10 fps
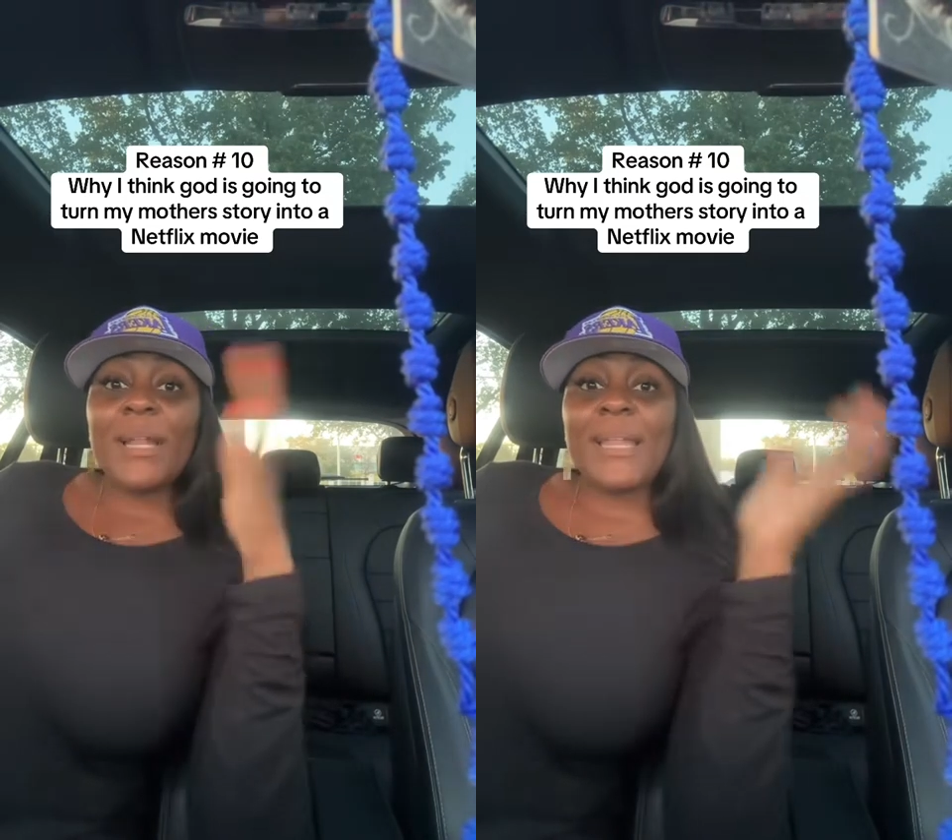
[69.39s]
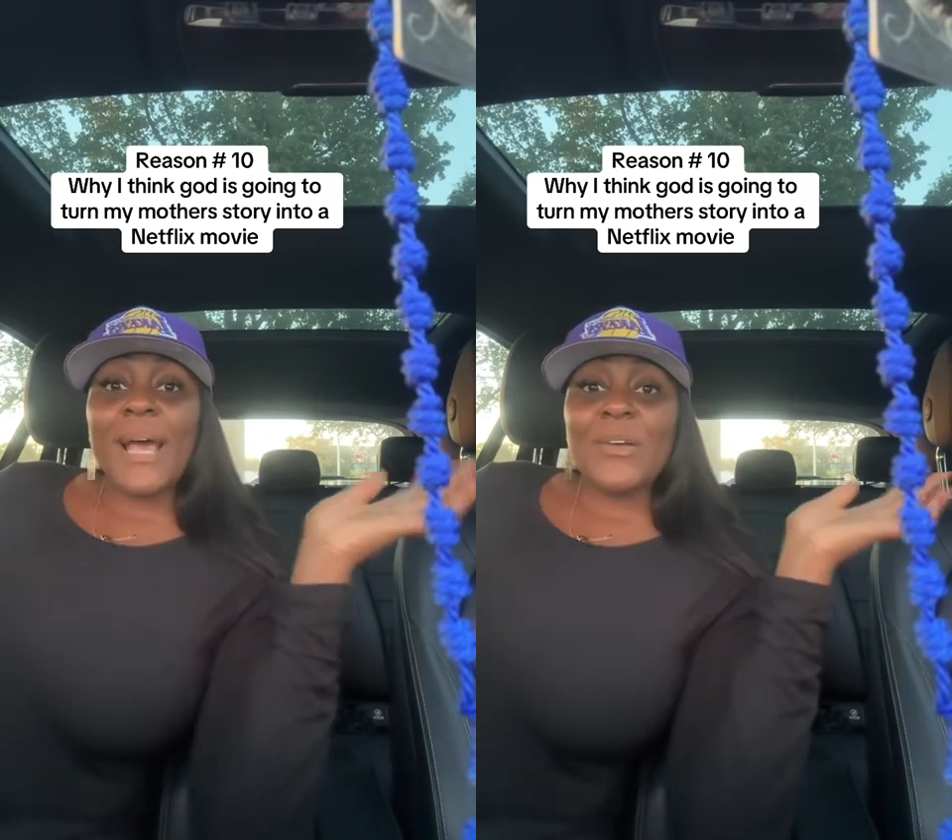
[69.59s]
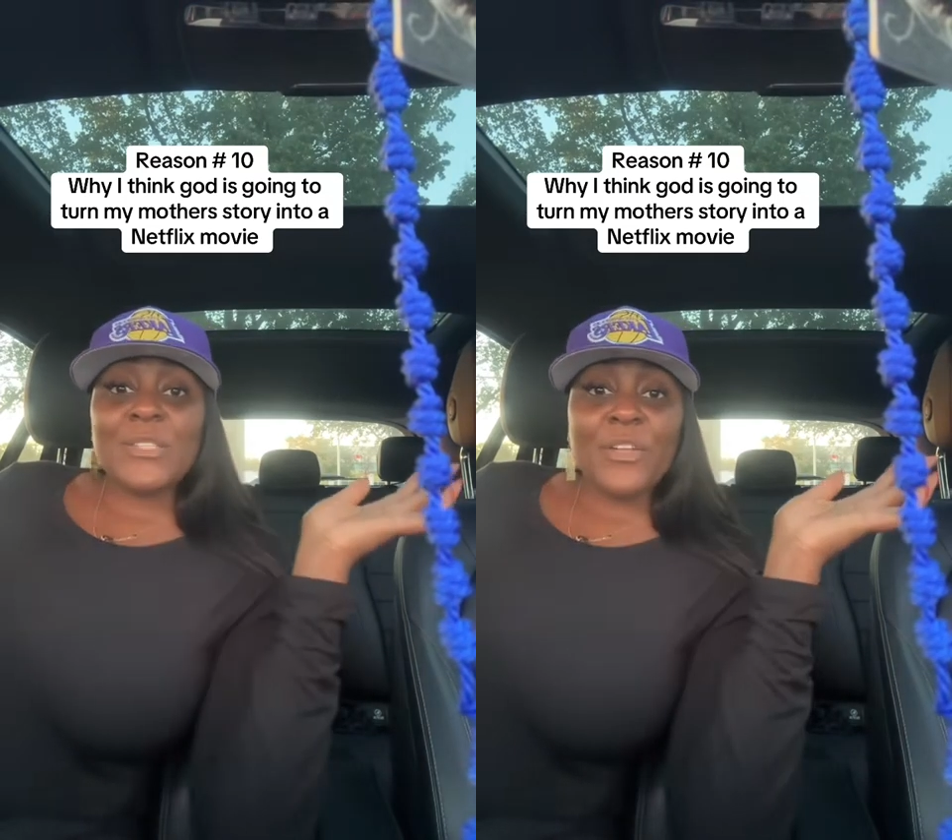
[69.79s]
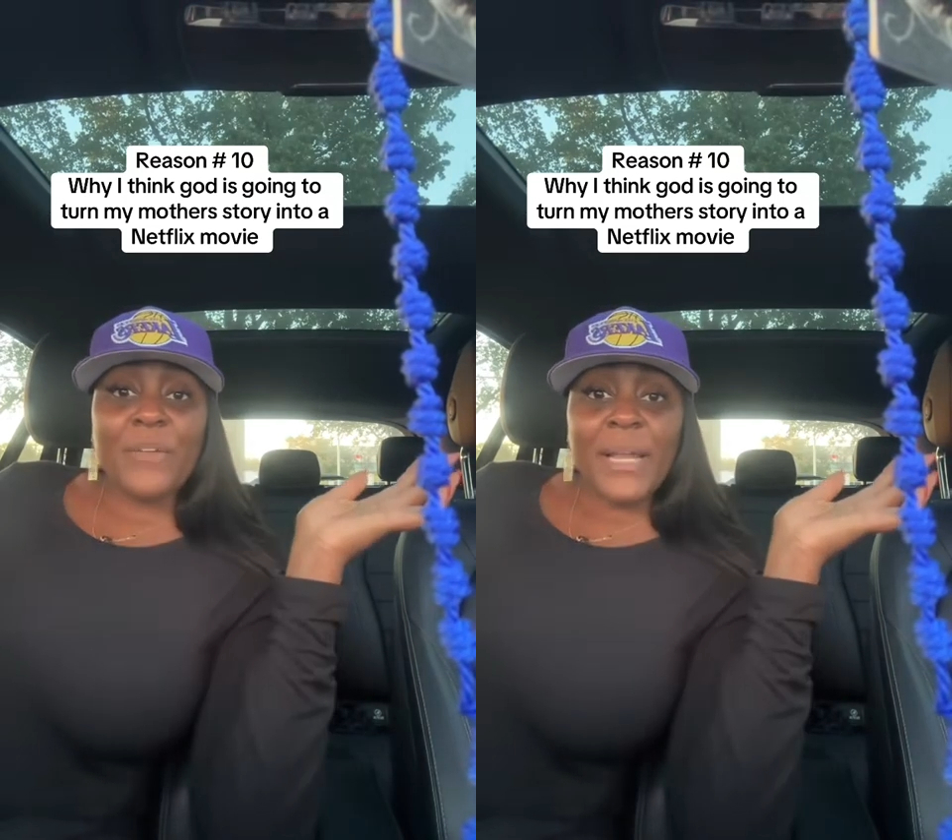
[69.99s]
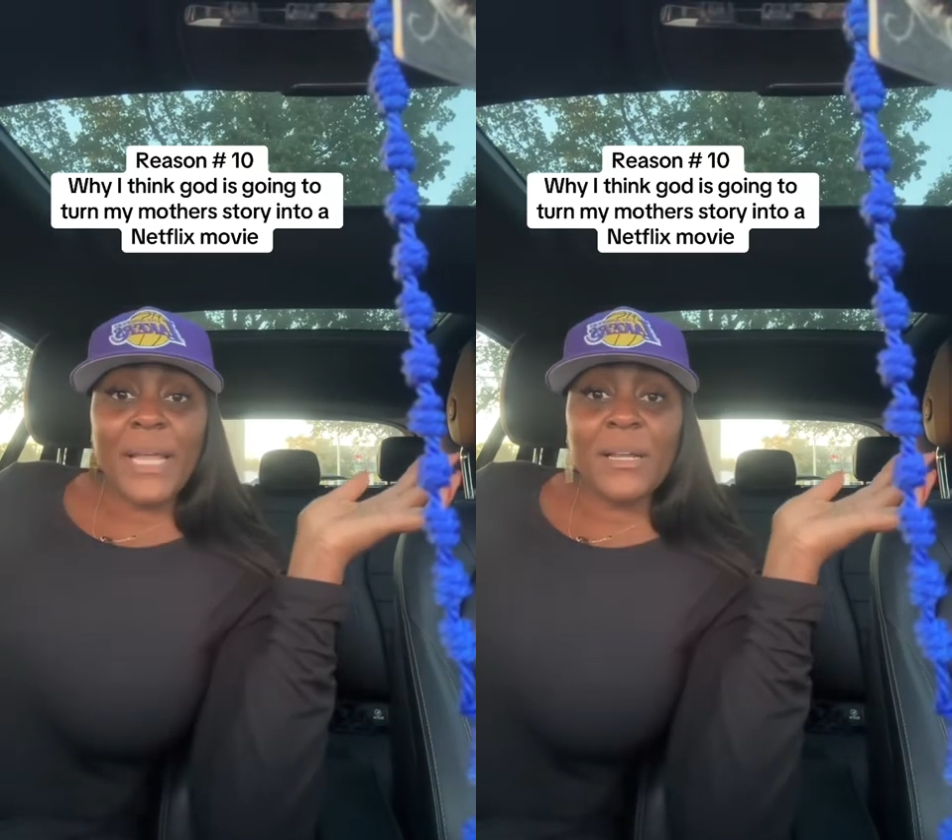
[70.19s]
in the house in
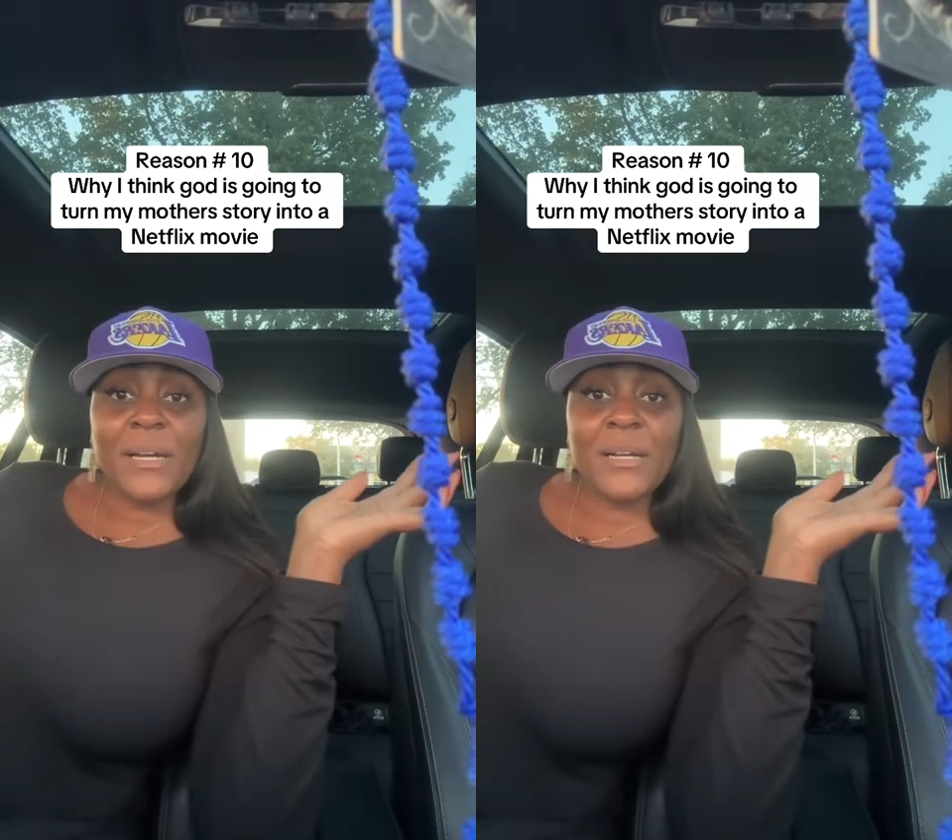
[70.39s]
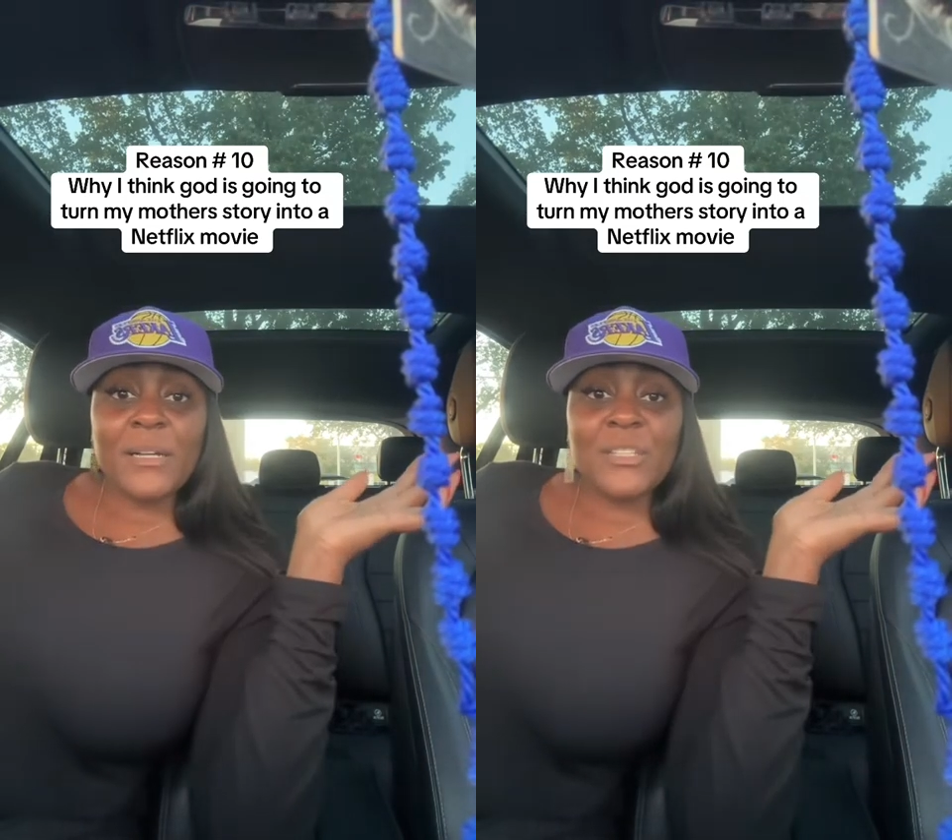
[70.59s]
Grenada,